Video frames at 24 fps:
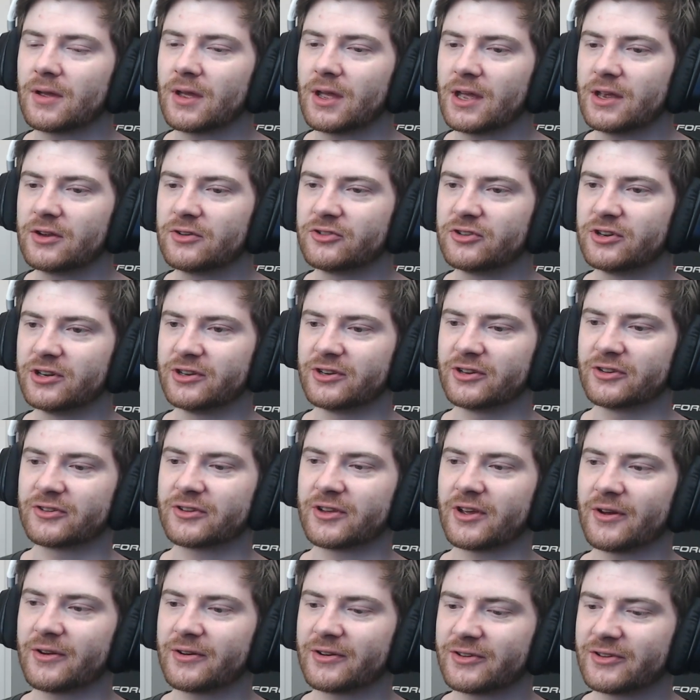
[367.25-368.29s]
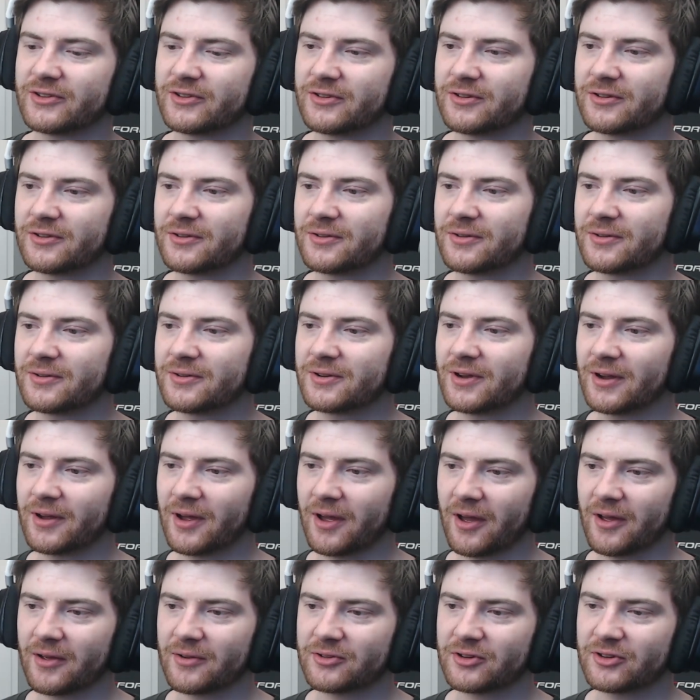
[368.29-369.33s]
Is she just going to,
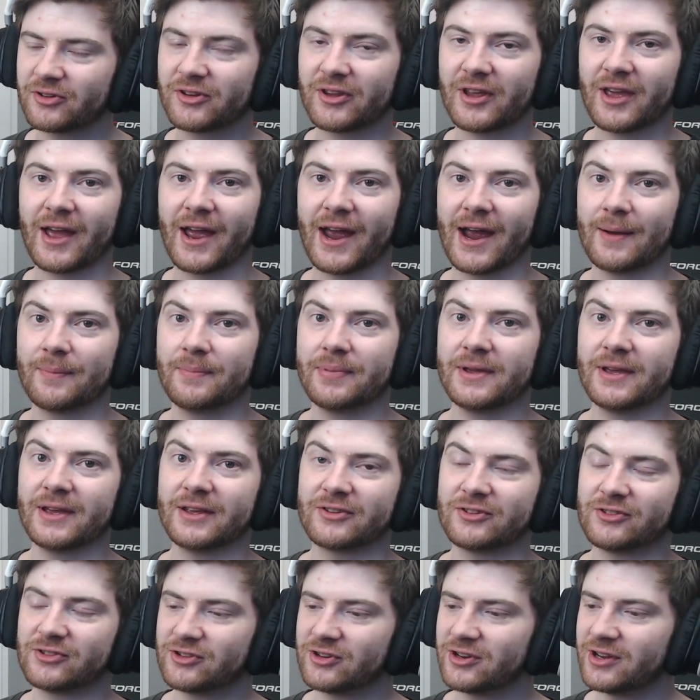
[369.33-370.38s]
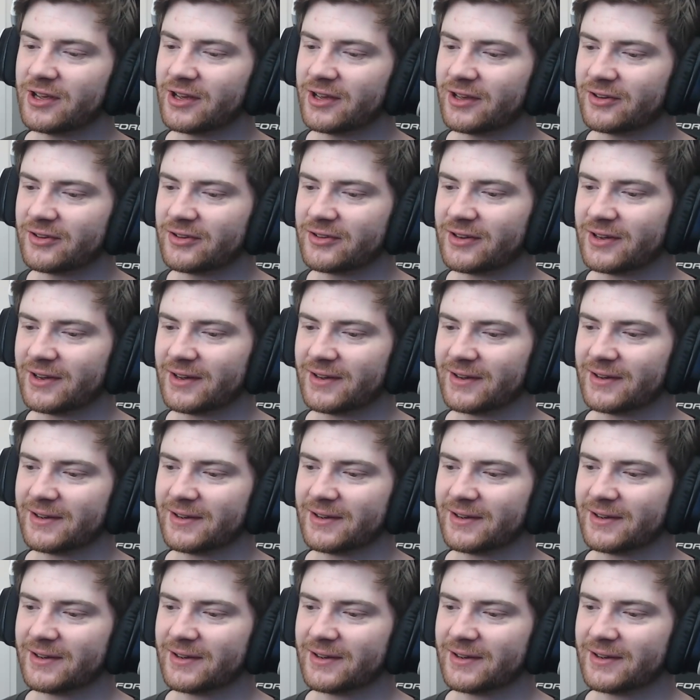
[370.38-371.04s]
she's happy as she is?